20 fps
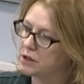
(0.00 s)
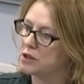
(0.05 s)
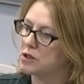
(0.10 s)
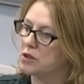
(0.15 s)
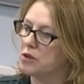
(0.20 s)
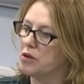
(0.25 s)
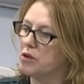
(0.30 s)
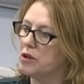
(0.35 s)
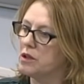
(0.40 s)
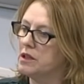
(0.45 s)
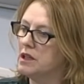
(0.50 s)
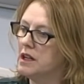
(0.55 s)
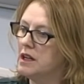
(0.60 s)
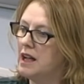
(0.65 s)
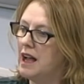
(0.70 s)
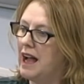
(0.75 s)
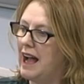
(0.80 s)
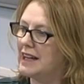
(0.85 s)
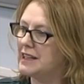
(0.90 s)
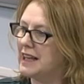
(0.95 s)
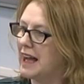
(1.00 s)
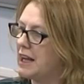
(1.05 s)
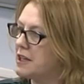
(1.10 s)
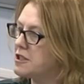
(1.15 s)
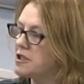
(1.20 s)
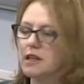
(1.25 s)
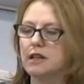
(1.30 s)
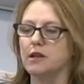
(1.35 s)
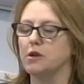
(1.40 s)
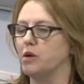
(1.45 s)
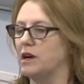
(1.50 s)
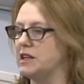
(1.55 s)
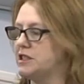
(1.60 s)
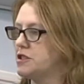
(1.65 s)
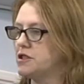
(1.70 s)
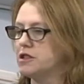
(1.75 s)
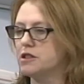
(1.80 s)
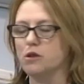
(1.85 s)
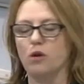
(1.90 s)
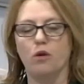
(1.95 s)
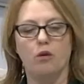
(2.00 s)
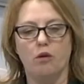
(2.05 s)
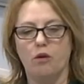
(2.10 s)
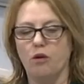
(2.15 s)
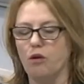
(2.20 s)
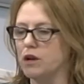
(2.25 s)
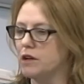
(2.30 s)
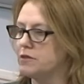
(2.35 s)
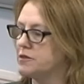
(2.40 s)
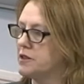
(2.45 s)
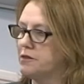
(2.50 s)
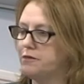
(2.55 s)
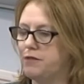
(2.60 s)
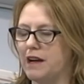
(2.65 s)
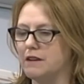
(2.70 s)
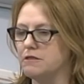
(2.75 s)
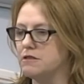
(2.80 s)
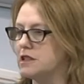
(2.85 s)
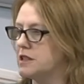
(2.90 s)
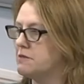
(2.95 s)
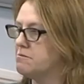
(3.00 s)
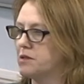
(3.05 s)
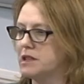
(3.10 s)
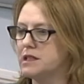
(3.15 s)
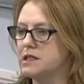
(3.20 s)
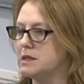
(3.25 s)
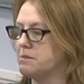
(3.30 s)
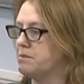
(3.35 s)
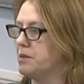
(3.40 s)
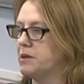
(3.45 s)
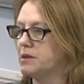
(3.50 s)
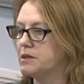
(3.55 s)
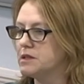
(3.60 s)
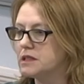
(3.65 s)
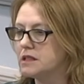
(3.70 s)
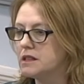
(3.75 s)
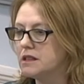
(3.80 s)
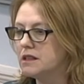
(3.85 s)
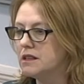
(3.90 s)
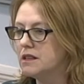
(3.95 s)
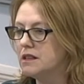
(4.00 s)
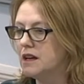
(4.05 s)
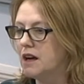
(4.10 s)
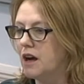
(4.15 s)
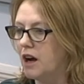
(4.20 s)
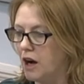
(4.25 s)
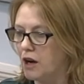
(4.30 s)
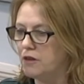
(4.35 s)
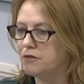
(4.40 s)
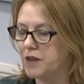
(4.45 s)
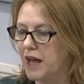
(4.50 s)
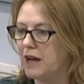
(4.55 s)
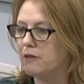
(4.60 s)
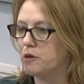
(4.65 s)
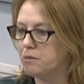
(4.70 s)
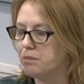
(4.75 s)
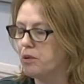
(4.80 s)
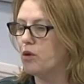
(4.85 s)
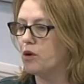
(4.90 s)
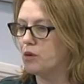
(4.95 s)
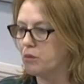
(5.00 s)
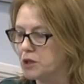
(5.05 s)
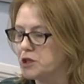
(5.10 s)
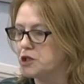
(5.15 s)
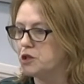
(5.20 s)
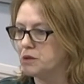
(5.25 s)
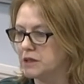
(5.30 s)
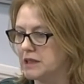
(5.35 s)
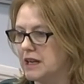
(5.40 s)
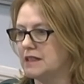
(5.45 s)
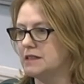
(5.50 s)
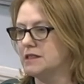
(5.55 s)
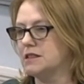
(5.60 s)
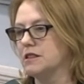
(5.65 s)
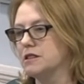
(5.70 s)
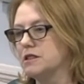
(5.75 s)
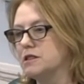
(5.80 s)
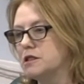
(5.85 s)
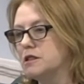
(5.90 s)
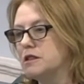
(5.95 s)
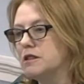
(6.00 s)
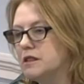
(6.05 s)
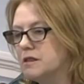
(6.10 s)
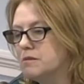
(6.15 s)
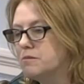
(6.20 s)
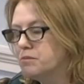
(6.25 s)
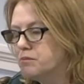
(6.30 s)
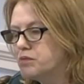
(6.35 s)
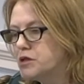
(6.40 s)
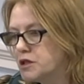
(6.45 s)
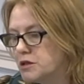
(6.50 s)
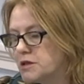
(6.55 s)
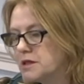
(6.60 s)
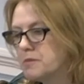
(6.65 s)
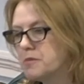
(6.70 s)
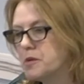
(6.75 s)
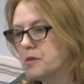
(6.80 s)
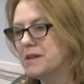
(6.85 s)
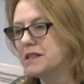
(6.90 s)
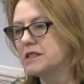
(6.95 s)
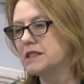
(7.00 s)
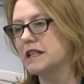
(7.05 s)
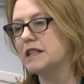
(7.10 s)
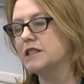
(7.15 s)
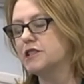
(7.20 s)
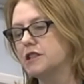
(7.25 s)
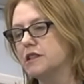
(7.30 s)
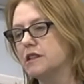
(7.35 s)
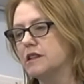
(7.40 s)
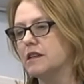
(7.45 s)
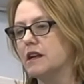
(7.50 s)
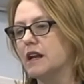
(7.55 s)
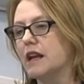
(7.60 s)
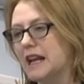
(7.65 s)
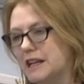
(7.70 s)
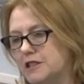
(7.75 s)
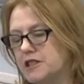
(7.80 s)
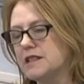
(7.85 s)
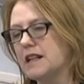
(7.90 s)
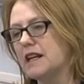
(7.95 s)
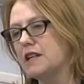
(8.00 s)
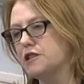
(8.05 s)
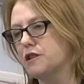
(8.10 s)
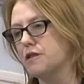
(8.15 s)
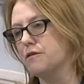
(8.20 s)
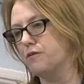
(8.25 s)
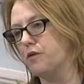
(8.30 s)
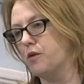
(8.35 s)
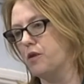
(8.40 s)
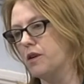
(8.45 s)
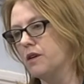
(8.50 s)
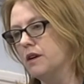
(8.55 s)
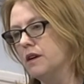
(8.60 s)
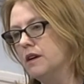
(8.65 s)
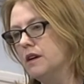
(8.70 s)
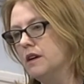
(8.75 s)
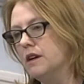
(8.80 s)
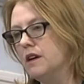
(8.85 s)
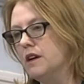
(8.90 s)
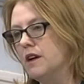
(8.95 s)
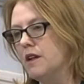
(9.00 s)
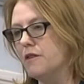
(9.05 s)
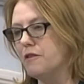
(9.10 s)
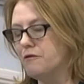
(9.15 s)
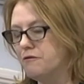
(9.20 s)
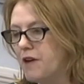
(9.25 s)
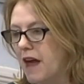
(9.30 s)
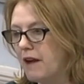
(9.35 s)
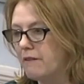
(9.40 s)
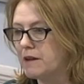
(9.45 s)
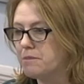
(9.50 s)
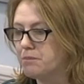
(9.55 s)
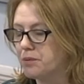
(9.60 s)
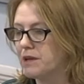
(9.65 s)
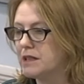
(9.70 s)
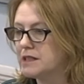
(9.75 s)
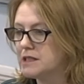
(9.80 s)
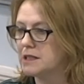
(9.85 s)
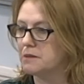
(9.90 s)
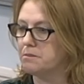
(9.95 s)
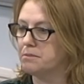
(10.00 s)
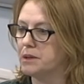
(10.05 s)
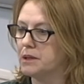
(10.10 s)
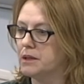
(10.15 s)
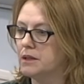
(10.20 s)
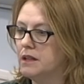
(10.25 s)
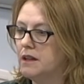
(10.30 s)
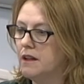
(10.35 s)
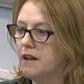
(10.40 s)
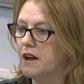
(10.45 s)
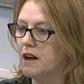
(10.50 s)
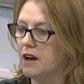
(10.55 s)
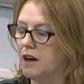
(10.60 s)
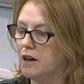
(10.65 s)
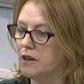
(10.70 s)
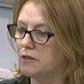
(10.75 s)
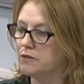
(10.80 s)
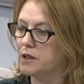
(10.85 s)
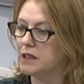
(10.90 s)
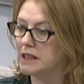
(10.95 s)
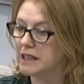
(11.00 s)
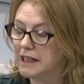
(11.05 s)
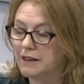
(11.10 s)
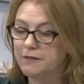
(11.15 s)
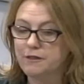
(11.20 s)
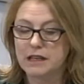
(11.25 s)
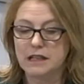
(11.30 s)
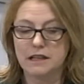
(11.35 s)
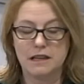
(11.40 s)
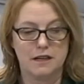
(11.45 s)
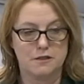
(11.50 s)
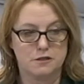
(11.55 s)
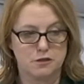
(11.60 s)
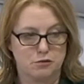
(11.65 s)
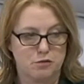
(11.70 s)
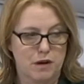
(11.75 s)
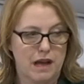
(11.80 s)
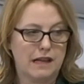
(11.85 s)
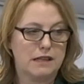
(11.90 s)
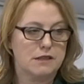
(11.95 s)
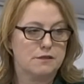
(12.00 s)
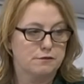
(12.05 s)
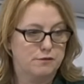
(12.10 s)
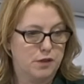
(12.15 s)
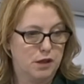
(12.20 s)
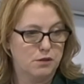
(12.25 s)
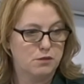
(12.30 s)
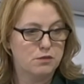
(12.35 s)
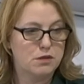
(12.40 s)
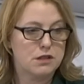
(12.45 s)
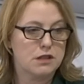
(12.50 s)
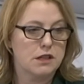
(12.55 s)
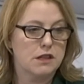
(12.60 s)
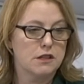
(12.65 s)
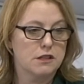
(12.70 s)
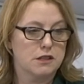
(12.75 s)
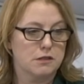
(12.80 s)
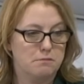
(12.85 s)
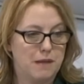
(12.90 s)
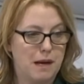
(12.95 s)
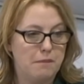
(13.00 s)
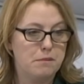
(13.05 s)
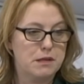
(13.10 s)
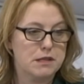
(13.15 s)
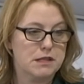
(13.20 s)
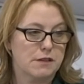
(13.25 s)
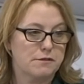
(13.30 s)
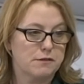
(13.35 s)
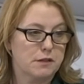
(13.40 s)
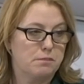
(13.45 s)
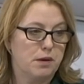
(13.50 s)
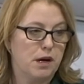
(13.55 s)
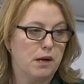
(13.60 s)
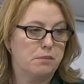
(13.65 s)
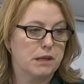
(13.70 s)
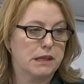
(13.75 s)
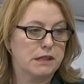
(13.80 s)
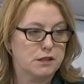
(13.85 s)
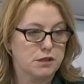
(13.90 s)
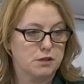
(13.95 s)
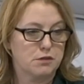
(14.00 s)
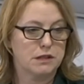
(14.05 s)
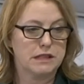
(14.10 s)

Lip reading: the Dáil and actually questioned all of the founding principles of that report which you had asked us to produce implementation legislation for. The very principle of giving a direct vote to members of the public to